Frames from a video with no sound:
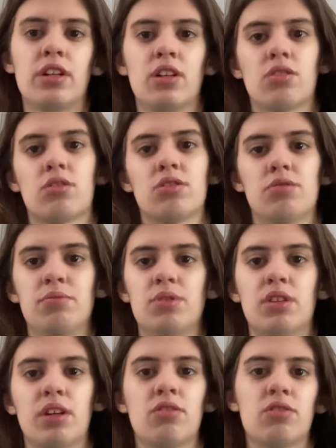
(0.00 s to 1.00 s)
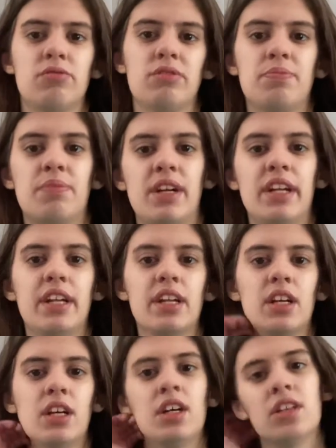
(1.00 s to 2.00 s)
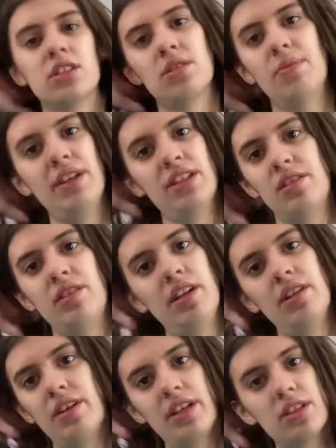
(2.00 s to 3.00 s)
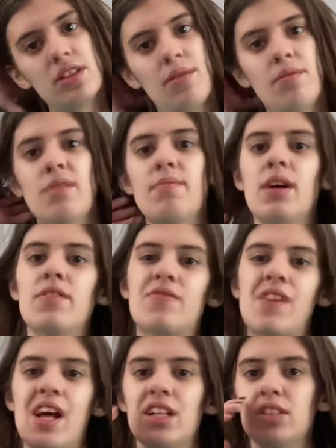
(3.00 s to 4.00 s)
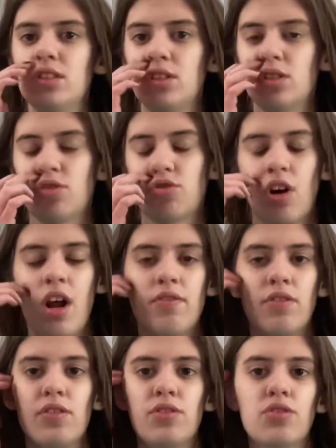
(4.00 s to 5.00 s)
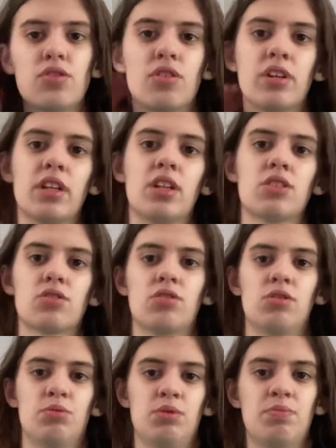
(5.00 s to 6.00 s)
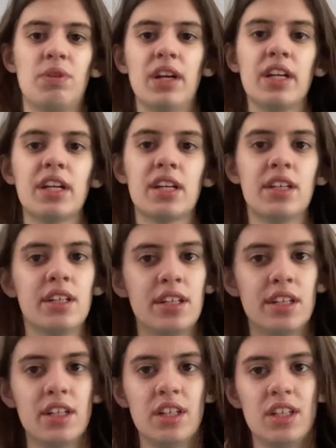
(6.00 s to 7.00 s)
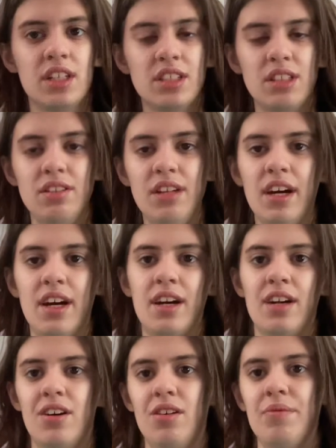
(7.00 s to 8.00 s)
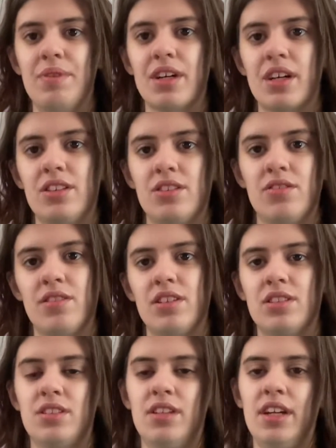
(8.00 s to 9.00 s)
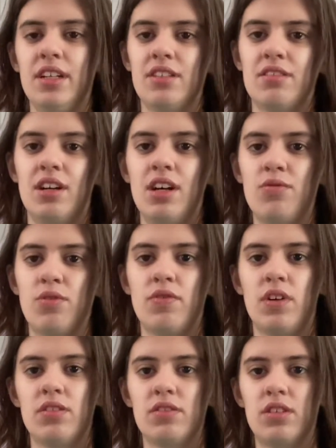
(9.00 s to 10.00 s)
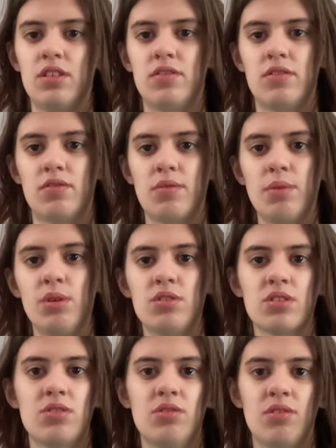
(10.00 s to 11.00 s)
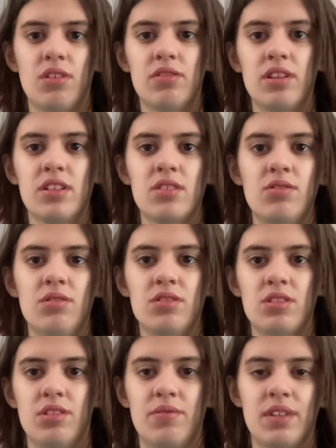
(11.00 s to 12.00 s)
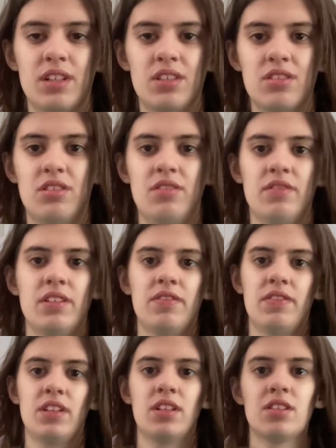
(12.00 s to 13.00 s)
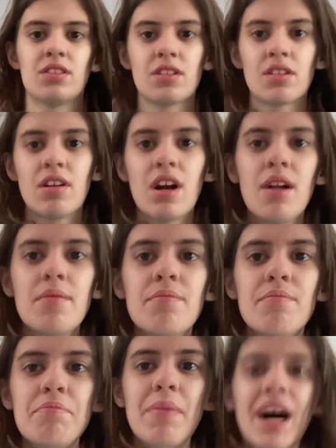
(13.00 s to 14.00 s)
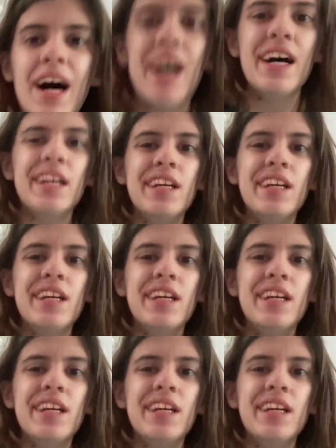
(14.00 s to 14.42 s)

Christmas break. So basically, like, some of my friends traveled during this Christmas break. So yeah, hope you guys enjoyed this day in the life of on remote school, online school. So if you didn't subscribe, bye.